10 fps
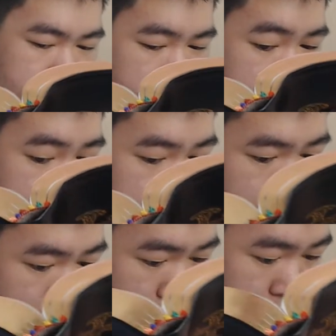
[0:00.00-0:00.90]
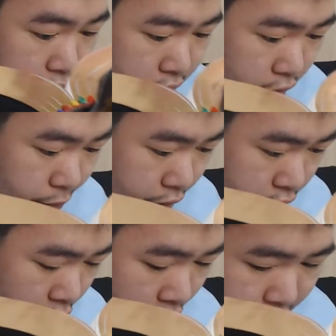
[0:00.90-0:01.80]
it's a little bit
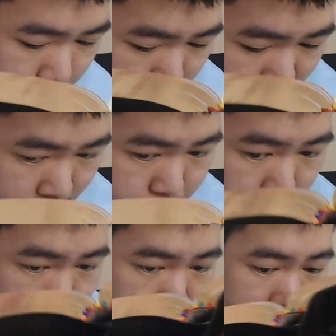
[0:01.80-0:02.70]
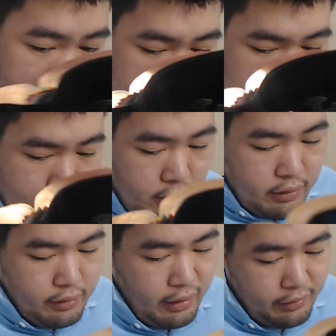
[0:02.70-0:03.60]
tiny for me, but
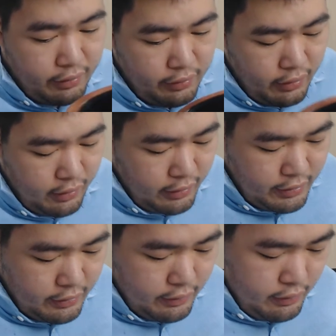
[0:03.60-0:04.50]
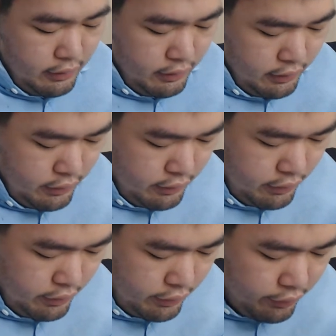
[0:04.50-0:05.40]
yeah, as I said, I can
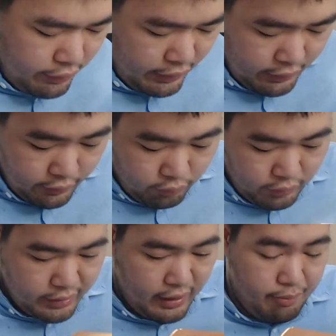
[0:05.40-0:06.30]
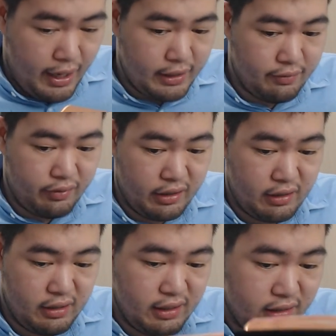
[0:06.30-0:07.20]
see it with a magnifying
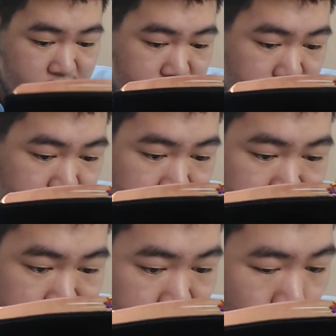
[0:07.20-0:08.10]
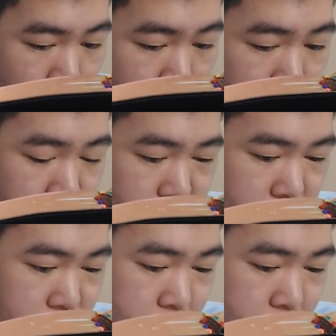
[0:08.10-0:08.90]
glass or any